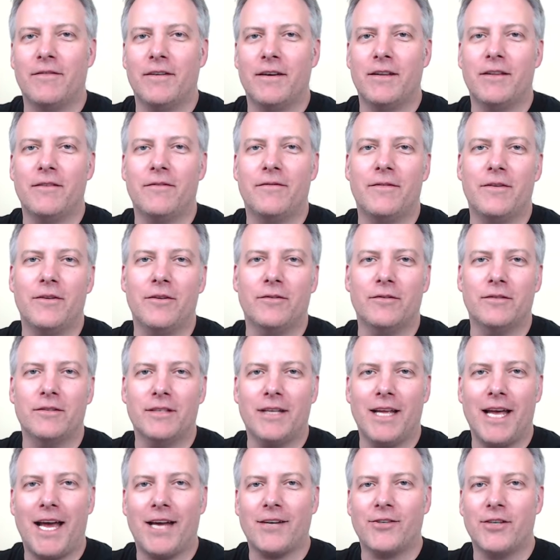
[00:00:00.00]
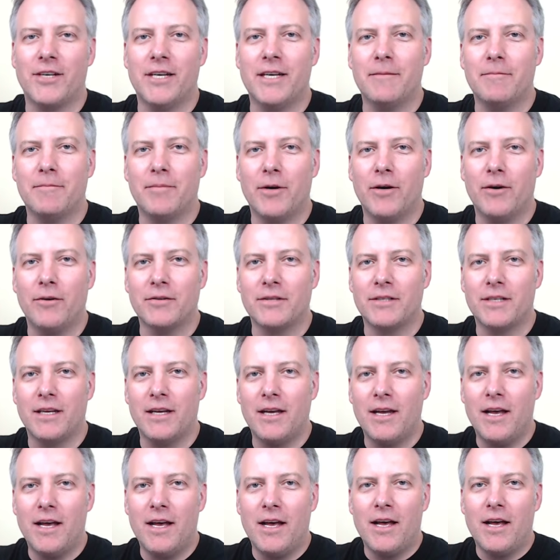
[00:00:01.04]
In the Field slash In Post.
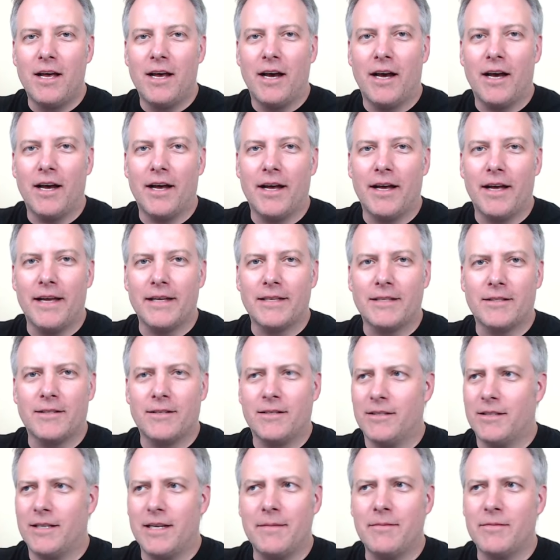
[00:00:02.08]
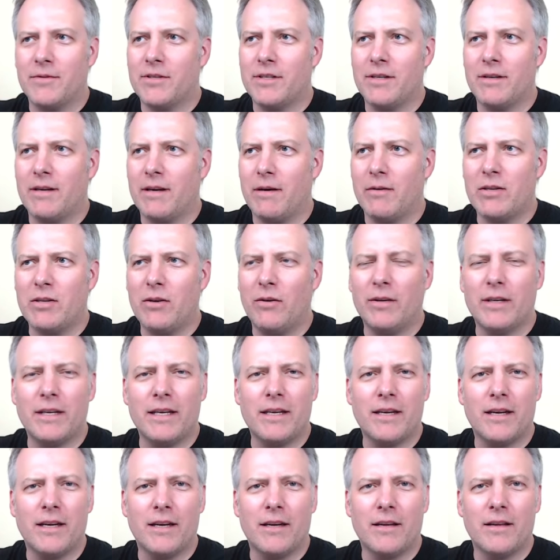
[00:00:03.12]
Uh, it seems to, it was
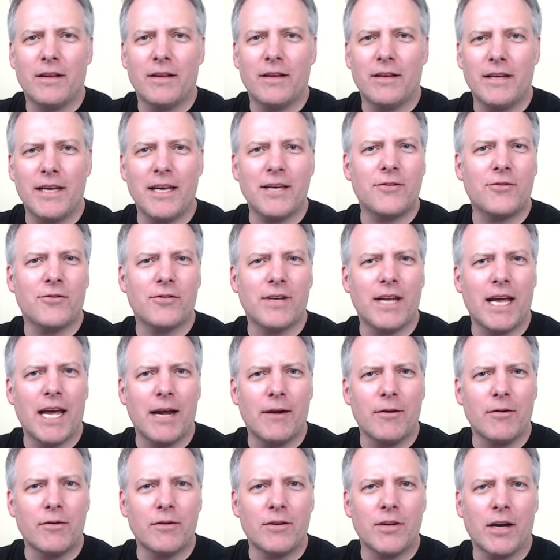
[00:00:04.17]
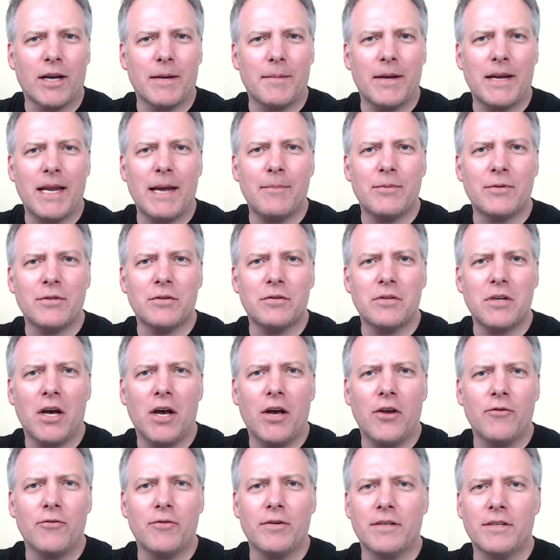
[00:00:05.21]
only uh, yesterday we were talking about episode one
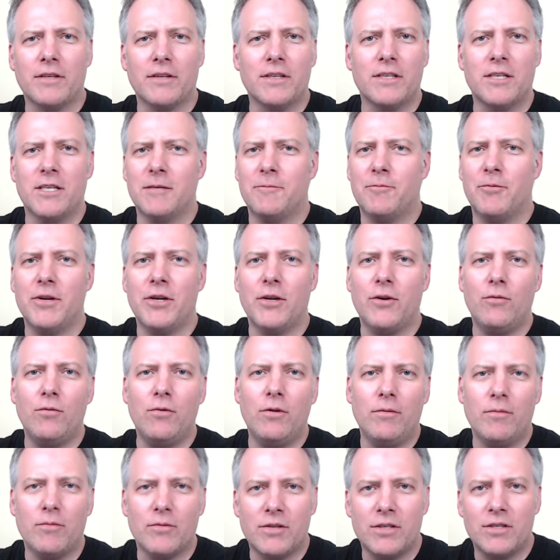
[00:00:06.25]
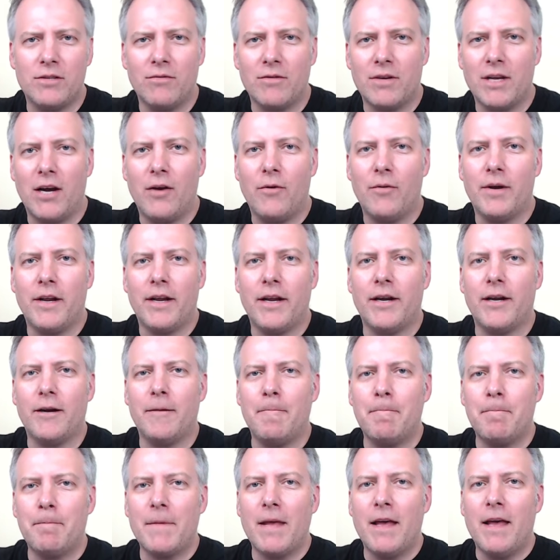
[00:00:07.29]
hundred, so this is pretty cool. We're still going
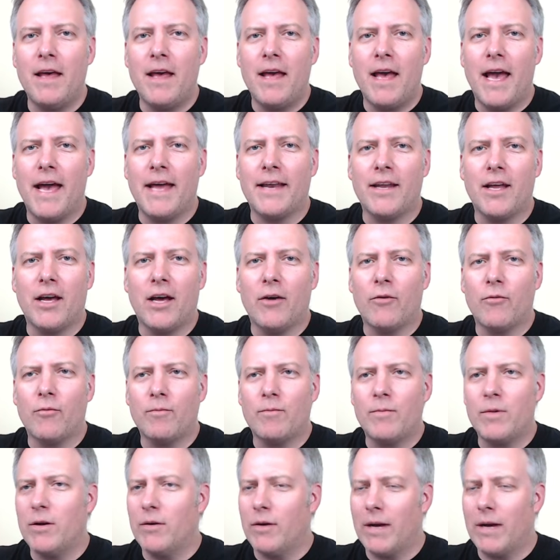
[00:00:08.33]
here. And, uh, you know,